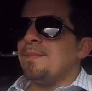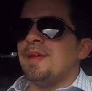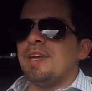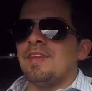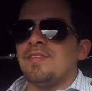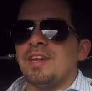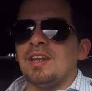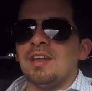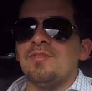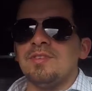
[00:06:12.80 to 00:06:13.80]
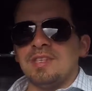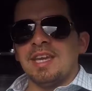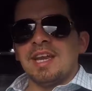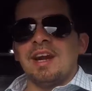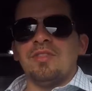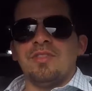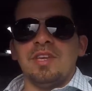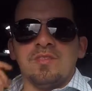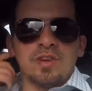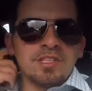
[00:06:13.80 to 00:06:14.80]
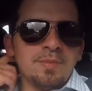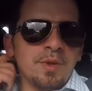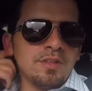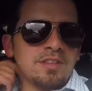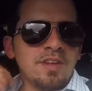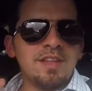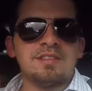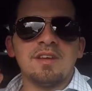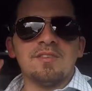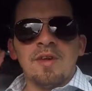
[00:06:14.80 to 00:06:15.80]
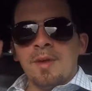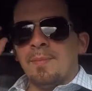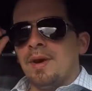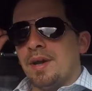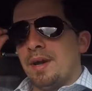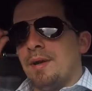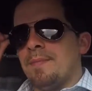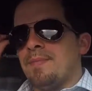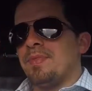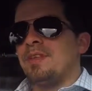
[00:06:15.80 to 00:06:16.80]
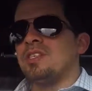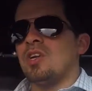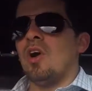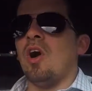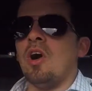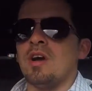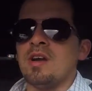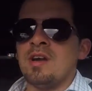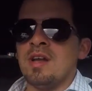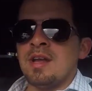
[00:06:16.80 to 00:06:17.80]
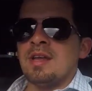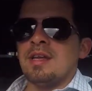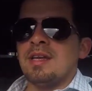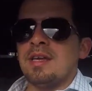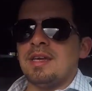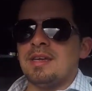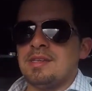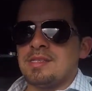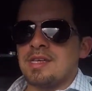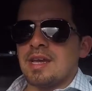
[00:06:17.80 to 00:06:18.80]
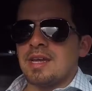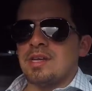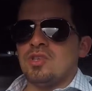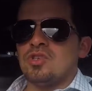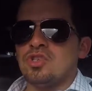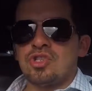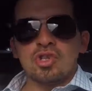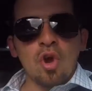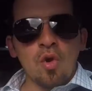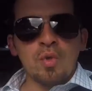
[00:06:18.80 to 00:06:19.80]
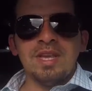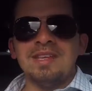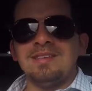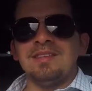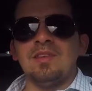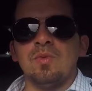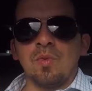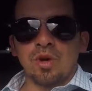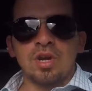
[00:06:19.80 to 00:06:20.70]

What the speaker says: even if you take out the rusty bolts and all that stuff, but this car is so easy to work